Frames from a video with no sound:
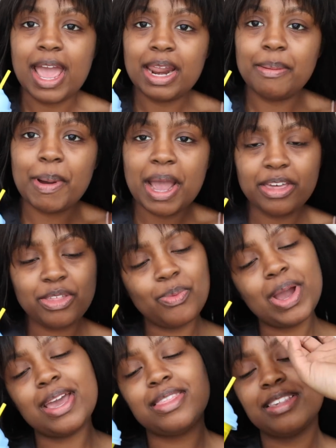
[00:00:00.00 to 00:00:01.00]
And by the
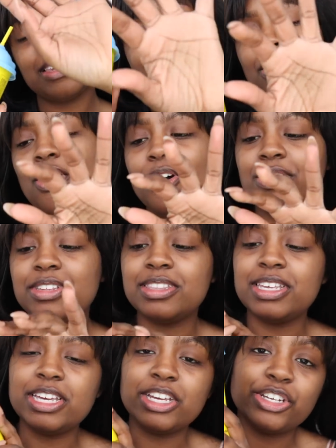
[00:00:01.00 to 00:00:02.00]
way, this is called
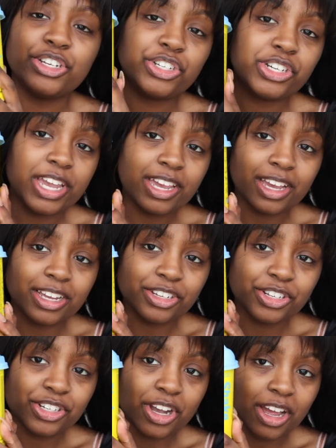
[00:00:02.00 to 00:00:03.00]
the Shake
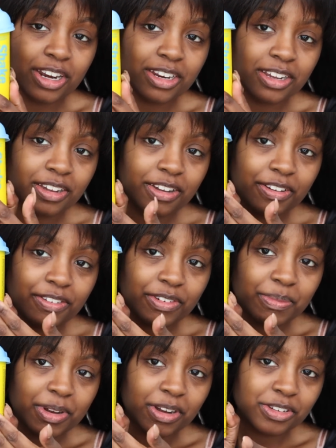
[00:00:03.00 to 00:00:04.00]
and Shot
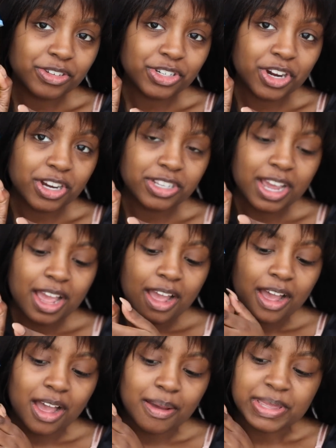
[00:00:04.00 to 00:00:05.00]
from Dr. Jart.
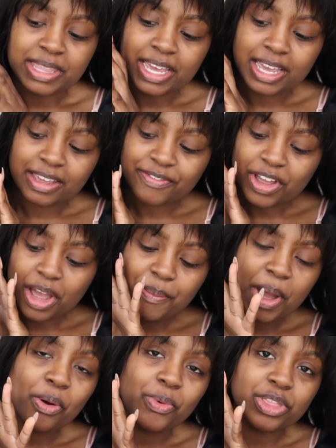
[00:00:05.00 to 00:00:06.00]
Um, they've
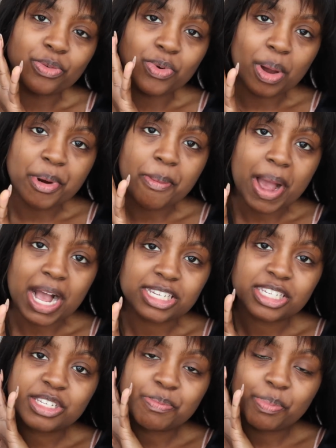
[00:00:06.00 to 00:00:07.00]
come out with rubber masks